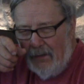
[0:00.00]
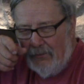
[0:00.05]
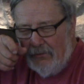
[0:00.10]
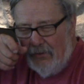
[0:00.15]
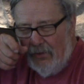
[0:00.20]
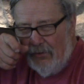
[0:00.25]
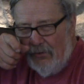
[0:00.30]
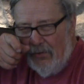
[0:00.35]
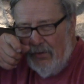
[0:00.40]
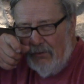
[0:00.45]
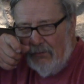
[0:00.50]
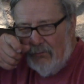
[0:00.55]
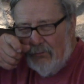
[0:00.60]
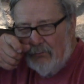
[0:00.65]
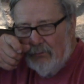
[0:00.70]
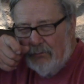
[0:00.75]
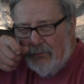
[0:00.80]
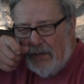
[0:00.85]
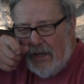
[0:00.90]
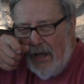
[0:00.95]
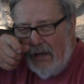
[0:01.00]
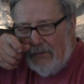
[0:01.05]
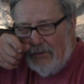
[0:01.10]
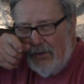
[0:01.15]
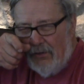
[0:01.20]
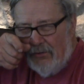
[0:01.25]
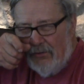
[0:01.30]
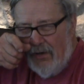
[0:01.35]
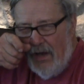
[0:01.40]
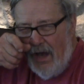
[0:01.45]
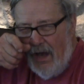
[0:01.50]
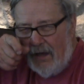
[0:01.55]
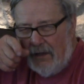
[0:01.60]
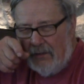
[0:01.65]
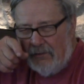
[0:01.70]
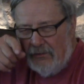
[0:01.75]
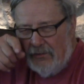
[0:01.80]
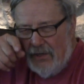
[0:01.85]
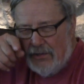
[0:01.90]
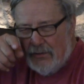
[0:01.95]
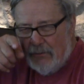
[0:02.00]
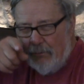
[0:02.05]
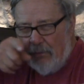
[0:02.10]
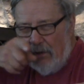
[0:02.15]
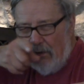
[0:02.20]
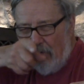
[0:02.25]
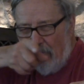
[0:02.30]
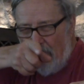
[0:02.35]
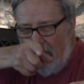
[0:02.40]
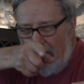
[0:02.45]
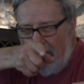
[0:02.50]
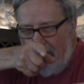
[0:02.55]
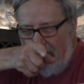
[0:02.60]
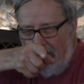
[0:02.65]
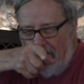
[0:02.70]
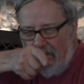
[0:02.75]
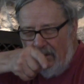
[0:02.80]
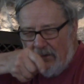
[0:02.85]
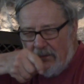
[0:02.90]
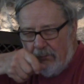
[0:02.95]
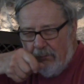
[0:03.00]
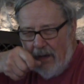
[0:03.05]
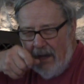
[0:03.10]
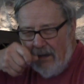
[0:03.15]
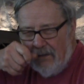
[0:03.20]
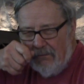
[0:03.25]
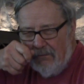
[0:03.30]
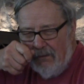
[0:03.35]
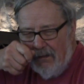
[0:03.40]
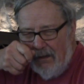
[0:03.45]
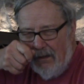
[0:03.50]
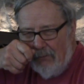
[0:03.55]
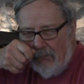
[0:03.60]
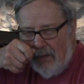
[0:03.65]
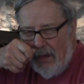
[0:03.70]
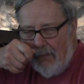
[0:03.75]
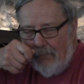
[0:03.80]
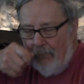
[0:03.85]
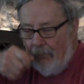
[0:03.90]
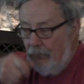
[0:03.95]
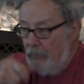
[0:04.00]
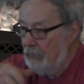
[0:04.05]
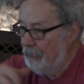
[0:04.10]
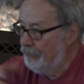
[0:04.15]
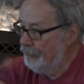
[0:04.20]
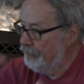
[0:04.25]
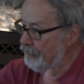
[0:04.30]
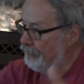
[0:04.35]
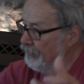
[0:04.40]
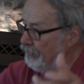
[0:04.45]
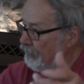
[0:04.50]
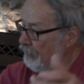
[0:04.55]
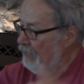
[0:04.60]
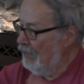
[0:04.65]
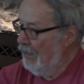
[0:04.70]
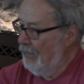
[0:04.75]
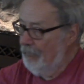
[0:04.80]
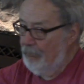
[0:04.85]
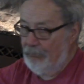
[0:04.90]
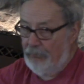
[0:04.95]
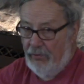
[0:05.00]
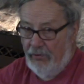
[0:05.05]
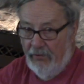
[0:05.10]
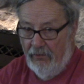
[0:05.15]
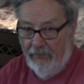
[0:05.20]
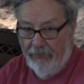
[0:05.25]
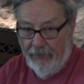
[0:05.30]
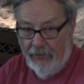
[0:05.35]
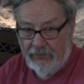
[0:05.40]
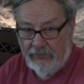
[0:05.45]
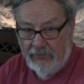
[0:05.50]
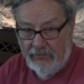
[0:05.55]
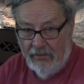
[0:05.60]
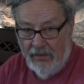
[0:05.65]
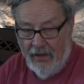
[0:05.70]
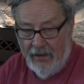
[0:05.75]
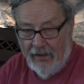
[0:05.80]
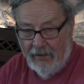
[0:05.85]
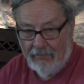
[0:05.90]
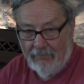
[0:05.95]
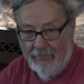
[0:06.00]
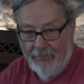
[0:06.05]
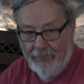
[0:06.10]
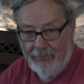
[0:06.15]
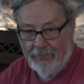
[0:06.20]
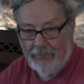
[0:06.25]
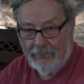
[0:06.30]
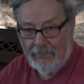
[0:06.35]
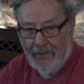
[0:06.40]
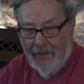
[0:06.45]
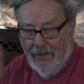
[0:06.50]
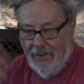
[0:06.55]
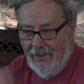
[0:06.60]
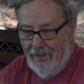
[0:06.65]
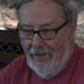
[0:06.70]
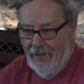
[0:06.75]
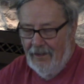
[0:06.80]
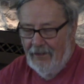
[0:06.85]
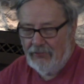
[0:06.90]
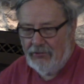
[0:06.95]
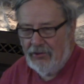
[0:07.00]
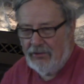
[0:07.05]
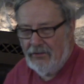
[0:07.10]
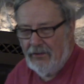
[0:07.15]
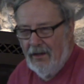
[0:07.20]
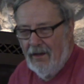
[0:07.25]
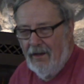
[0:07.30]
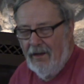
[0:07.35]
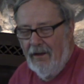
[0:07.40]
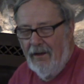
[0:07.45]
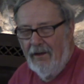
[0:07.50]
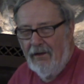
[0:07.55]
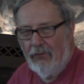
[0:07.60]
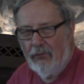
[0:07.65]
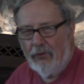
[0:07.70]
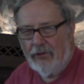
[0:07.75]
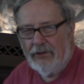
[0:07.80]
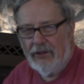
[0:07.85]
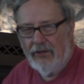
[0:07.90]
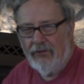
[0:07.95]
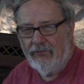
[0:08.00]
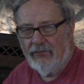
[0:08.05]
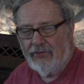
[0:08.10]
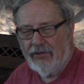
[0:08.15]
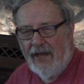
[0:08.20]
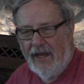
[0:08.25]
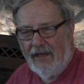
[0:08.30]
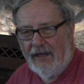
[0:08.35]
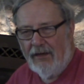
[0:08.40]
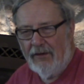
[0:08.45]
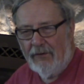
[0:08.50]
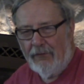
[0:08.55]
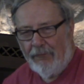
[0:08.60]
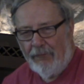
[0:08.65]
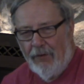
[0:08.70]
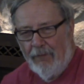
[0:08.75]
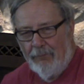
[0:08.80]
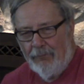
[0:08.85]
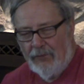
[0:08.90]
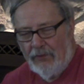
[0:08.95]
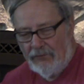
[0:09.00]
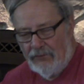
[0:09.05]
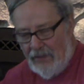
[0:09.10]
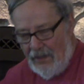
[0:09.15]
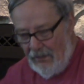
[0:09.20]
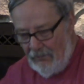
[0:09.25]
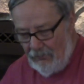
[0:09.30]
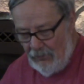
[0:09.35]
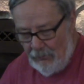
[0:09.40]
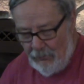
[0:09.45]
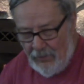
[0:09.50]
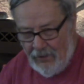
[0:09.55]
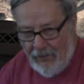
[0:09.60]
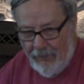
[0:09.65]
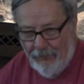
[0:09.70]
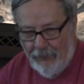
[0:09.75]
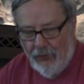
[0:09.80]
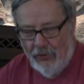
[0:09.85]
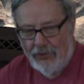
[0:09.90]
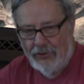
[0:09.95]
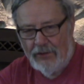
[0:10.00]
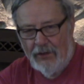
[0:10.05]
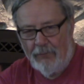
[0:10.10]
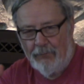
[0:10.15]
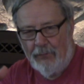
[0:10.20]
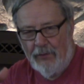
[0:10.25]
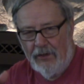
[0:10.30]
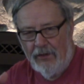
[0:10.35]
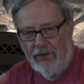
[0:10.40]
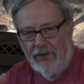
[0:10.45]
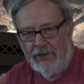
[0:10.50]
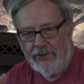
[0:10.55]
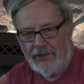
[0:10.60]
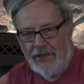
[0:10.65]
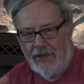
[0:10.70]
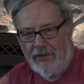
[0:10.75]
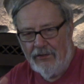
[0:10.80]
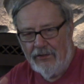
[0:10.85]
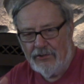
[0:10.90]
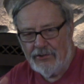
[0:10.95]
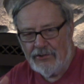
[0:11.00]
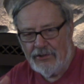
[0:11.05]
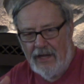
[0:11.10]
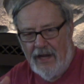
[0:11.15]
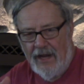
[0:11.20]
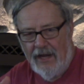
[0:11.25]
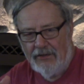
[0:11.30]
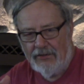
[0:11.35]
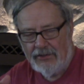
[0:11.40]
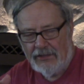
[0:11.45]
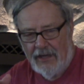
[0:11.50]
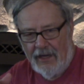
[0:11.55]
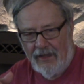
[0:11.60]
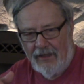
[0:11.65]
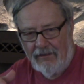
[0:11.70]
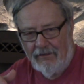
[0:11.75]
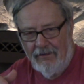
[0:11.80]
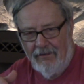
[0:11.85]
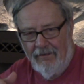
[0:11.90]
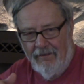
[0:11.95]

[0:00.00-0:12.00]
your color knock disappear right into the spot you aimed at. Perfect shot. It just, within seconds from the time the bear first appears at your stand side